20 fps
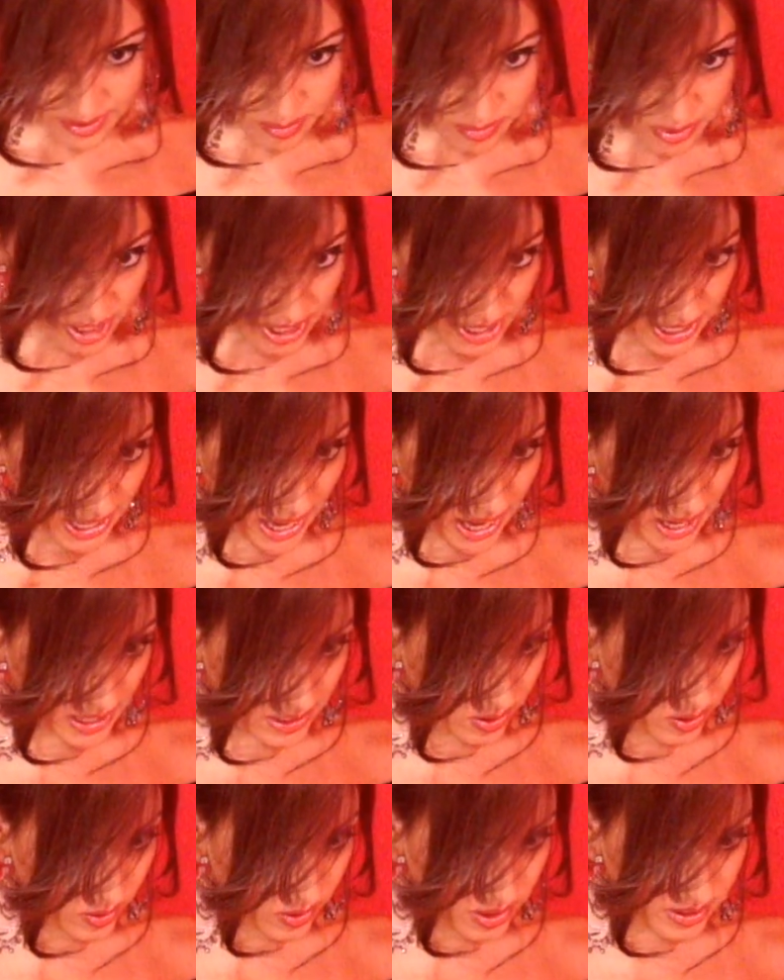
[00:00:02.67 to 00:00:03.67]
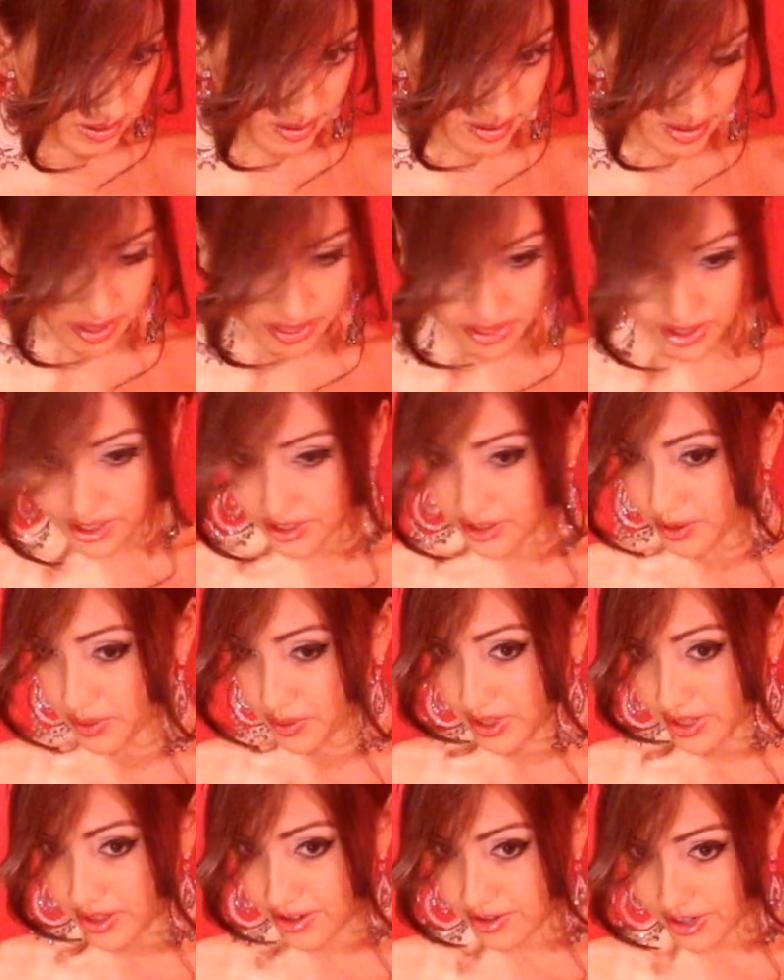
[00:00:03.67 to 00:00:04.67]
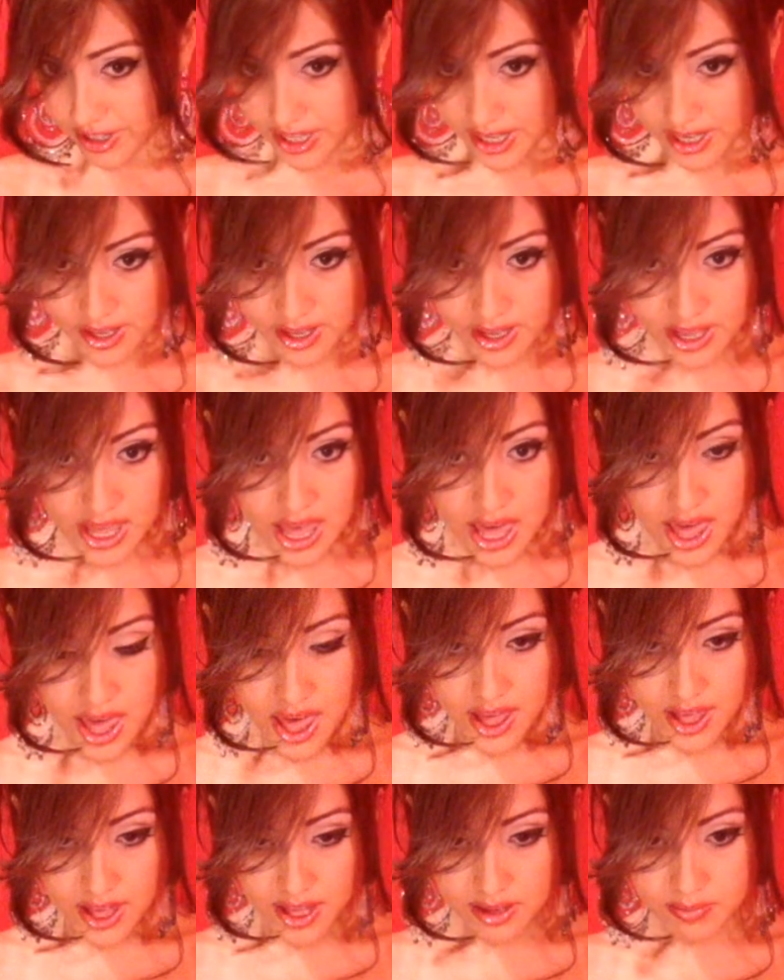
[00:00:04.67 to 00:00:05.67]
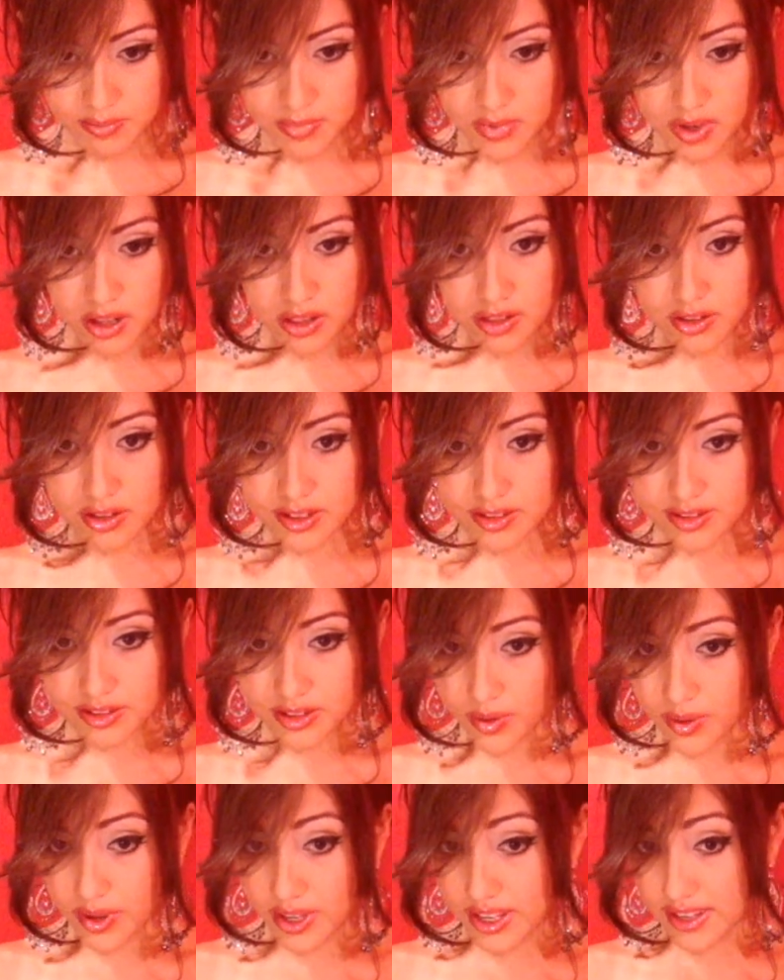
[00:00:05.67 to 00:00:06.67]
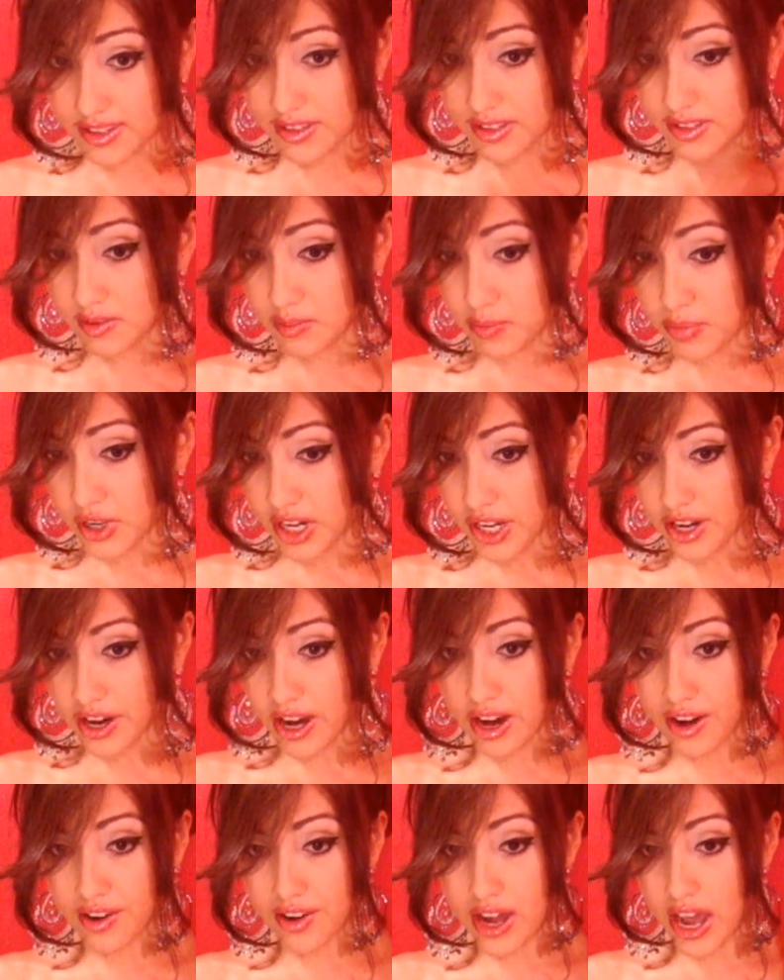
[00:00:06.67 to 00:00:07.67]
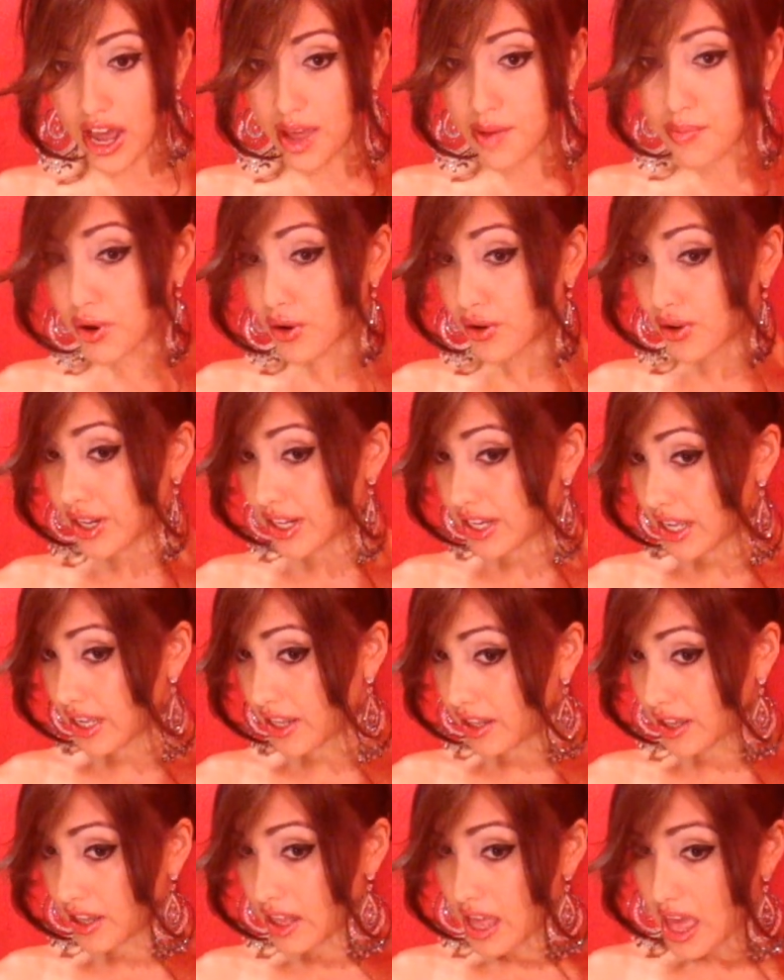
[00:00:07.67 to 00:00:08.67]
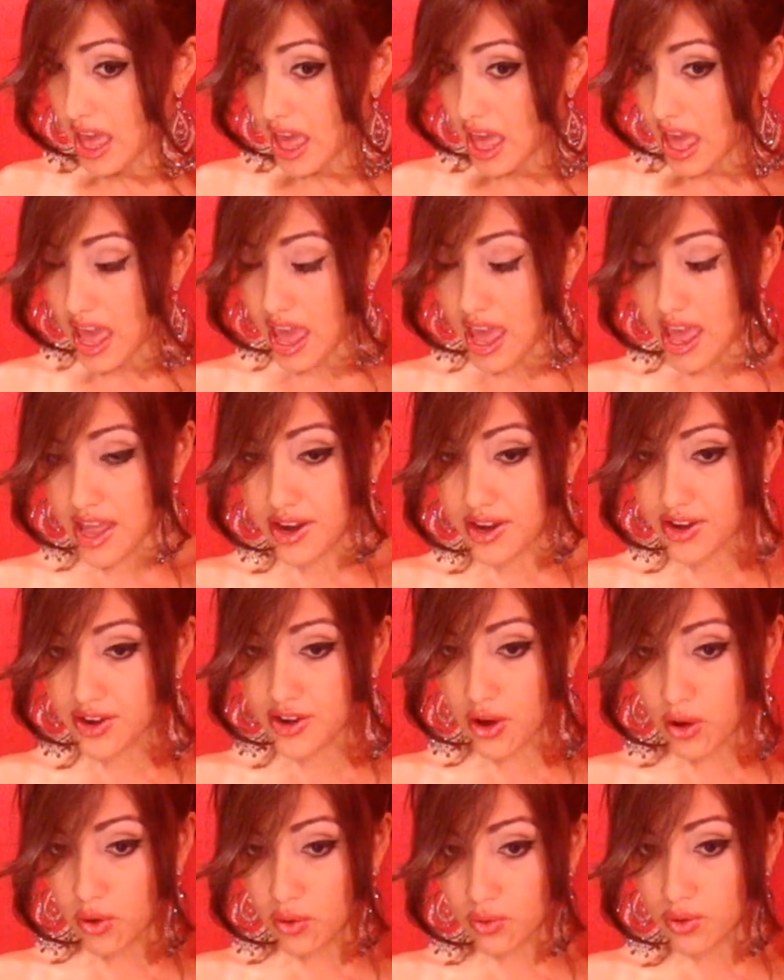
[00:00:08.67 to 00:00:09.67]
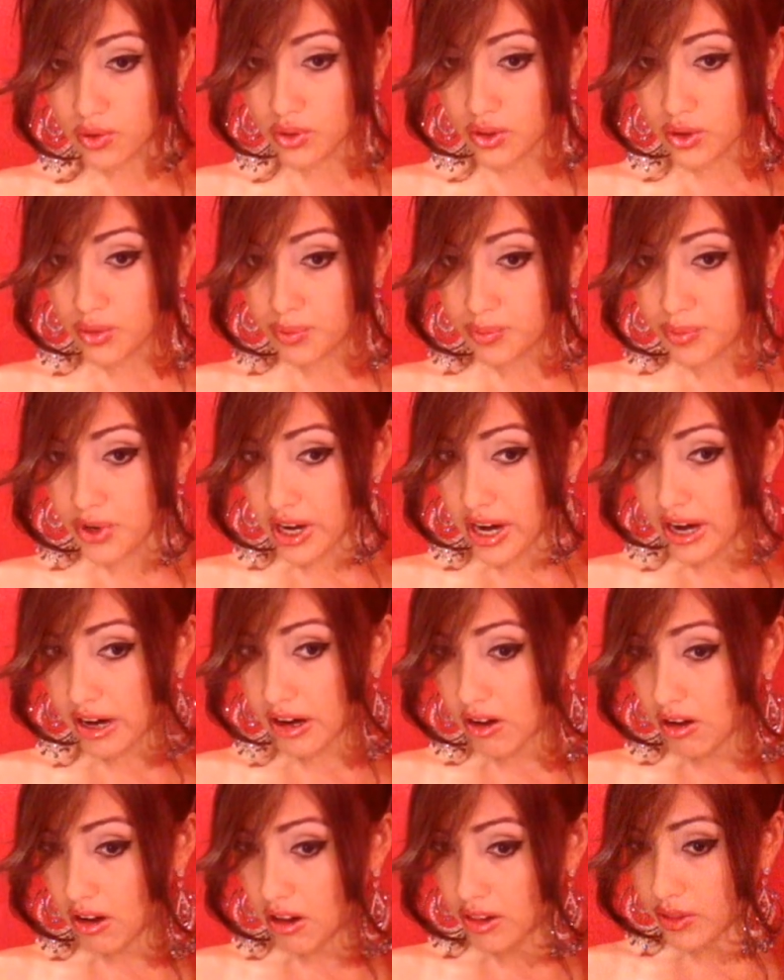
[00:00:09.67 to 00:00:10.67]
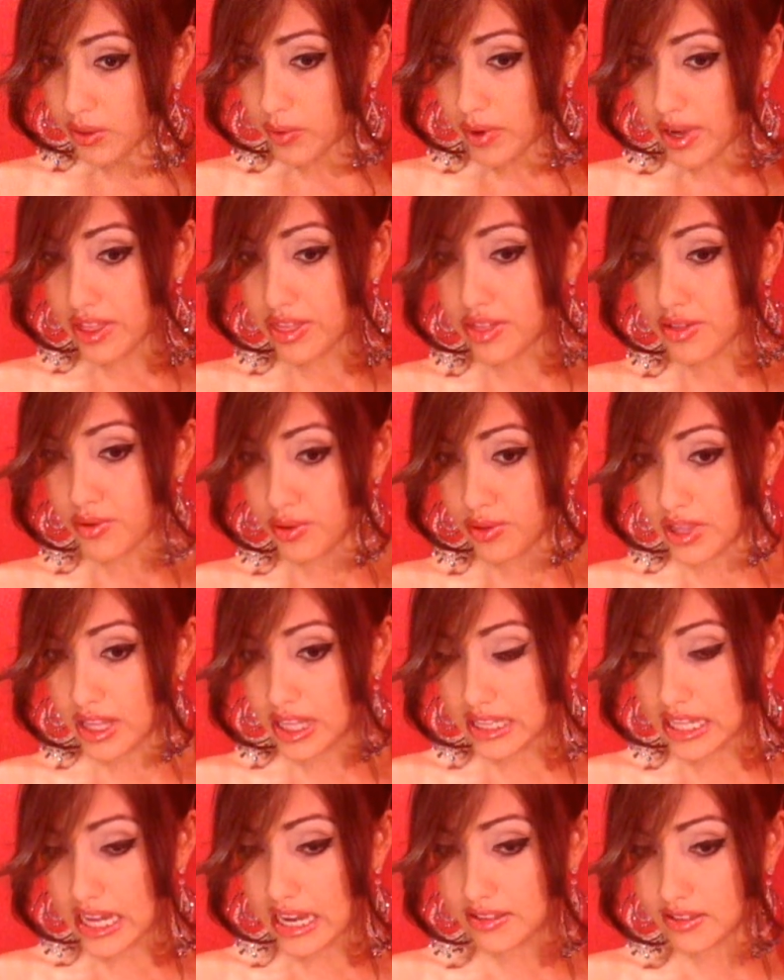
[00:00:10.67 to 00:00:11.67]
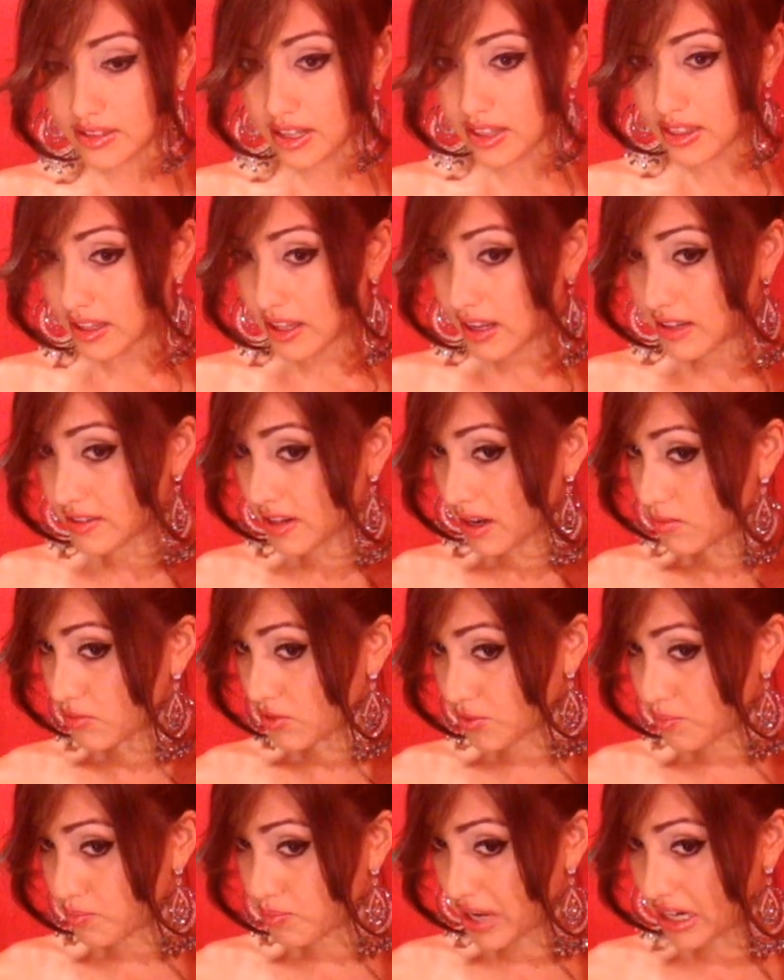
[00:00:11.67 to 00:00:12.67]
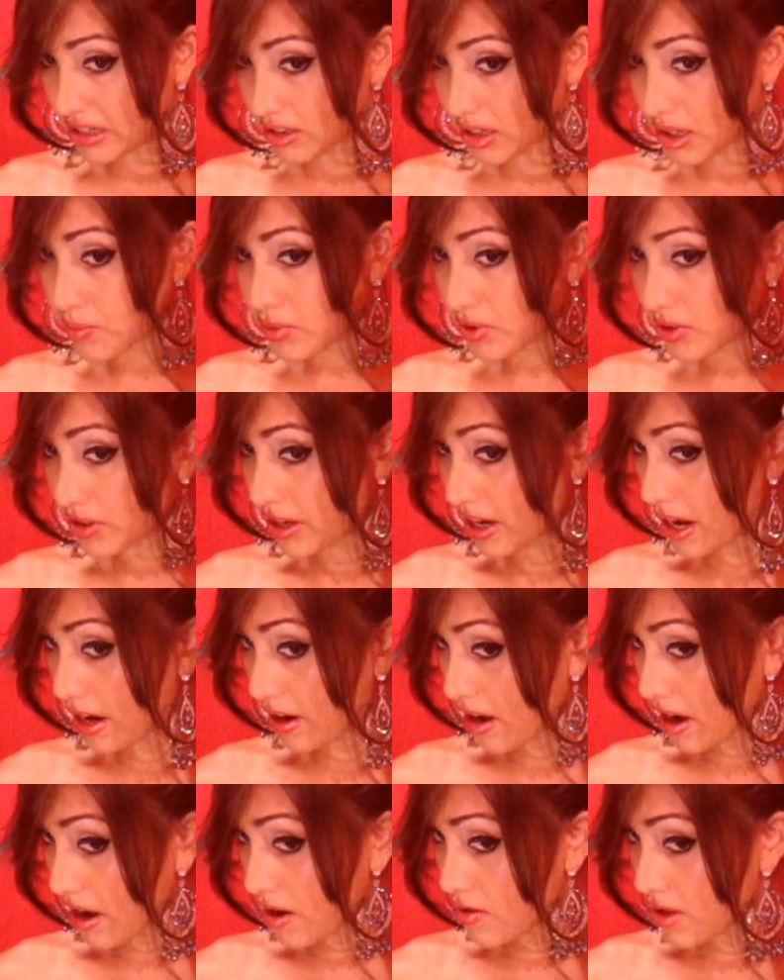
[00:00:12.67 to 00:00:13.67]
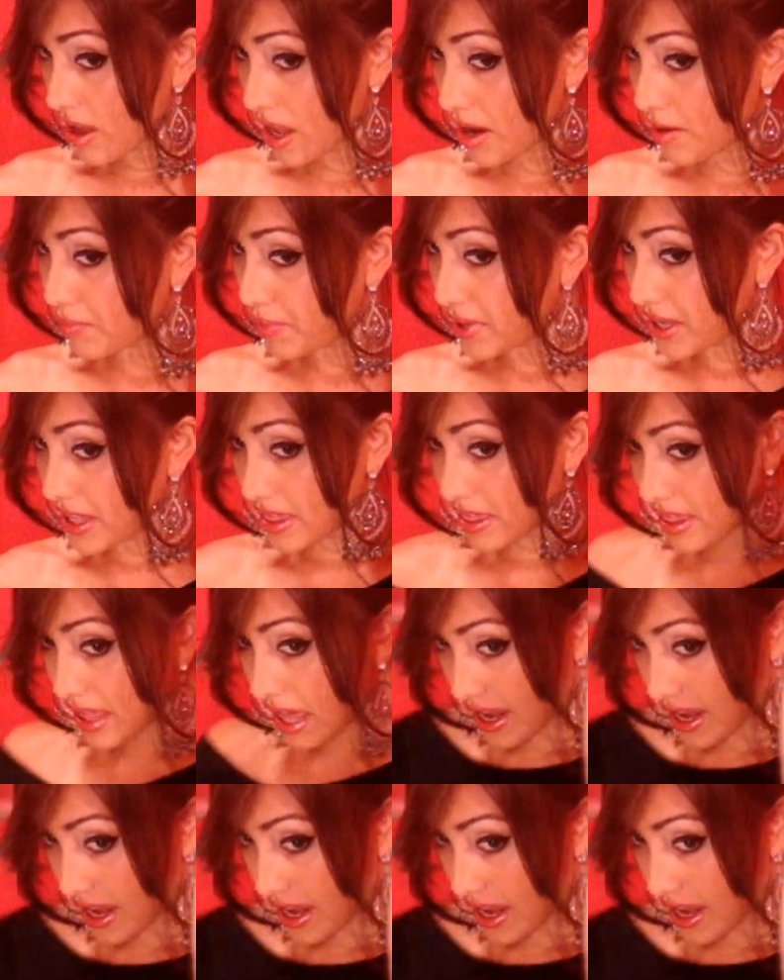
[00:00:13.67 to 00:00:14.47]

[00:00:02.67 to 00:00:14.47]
It's pretty casual, it's nothing too intricate. All there is to it is putting your hair in a high ponytail, and don't loop your hair all the way through the elastic the last time, just barely pull your hair out and pin